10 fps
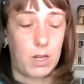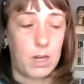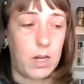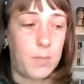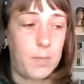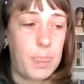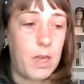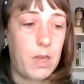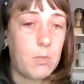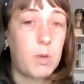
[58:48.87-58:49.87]

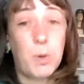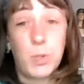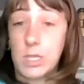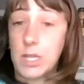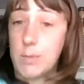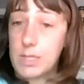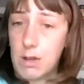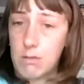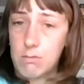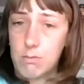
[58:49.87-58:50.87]
But most of the time it's not.